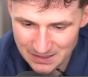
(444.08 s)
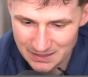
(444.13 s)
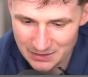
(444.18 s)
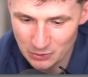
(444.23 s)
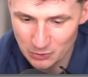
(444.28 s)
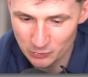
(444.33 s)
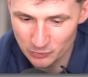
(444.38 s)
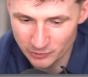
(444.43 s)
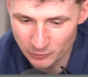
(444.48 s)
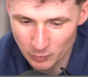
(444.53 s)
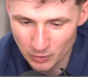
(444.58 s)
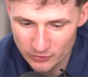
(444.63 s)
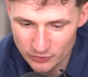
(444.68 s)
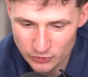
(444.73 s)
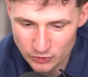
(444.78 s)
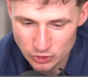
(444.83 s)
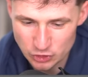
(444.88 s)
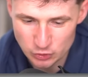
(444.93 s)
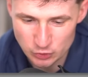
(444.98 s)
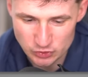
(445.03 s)
I only want
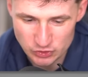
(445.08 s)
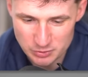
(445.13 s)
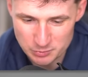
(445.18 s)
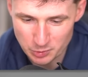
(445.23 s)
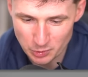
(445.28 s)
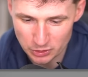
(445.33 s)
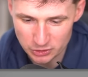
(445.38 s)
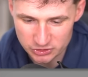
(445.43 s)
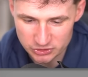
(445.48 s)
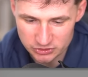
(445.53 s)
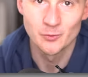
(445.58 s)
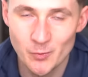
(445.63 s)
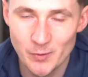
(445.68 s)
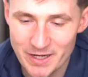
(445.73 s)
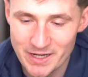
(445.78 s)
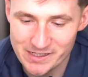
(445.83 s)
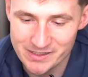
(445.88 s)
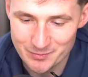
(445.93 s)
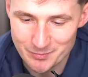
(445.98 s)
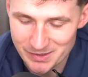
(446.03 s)
the juicy part.
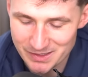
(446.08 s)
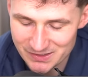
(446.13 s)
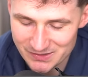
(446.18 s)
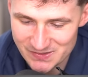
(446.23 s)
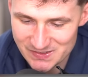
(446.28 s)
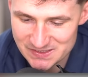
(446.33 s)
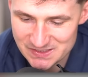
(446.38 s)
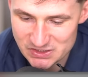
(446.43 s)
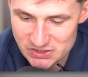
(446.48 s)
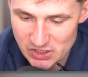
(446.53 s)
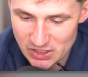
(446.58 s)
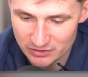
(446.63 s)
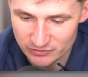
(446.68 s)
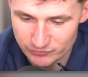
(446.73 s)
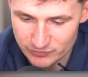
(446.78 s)
Wait a minute, this is not